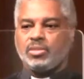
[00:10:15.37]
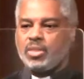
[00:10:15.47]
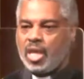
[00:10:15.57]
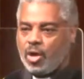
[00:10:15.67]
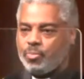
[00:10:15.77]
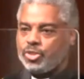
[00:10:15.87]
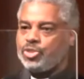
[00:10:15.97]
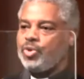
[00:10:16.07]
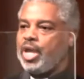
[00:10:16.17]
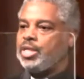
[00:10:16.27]
to help a
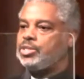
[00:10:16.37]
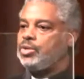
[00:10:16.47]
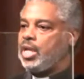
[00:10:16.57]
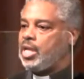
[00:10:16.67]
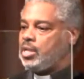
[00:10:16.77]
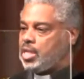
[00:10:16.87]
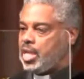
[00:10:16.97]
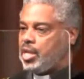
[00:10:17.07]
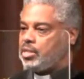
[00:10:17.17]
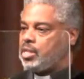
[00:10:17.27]
stranger in
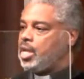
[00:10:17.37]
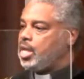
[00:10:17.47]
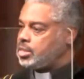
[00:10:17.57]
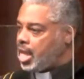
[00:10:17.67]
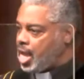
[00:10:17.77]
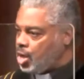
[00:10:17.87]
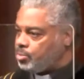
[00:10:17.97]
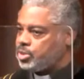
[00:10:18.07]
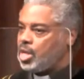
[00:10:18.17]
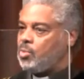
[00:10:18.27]
need, to help
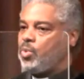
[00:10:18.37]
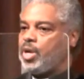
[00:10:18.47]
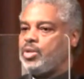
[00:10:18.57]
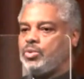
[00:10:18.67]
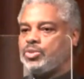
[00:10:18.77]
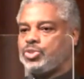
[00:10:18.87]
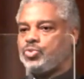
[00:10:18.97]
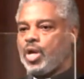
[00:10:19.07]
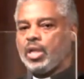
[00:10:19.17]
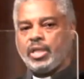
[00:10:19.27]
someone who's
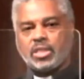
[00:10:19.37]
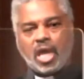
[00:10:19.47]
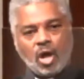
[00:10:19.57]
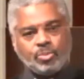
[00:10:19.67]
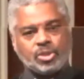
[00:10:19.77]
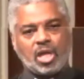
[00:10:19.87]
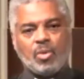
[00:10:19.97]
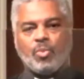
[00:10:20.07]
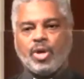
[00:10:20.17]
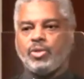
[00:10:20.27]
struggling, to help
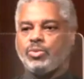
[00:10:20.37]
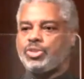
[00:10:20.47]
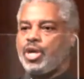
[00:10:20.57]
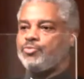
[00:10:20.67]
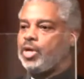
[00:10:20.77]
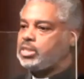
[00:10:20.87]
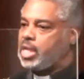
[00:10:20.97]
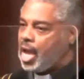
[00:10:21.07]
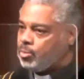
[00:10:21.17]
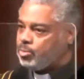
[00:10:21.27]
someone who's suffering,
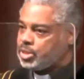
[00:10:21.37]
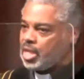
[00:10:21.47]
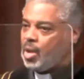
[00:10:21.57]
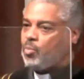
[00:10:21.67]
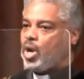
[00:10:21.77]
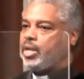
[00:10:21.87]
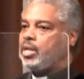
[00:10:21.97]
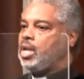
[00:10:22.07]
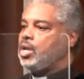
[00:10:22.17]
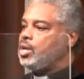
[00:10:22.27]
to help someone